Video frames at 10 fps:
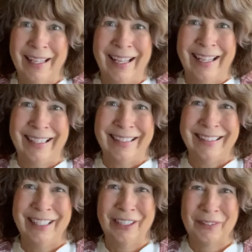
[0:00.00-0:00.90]
And
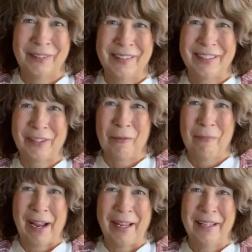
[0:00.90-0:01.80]
you know, so
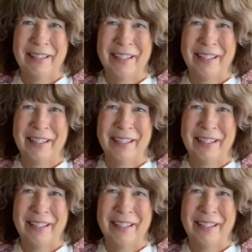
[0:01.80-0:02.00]
my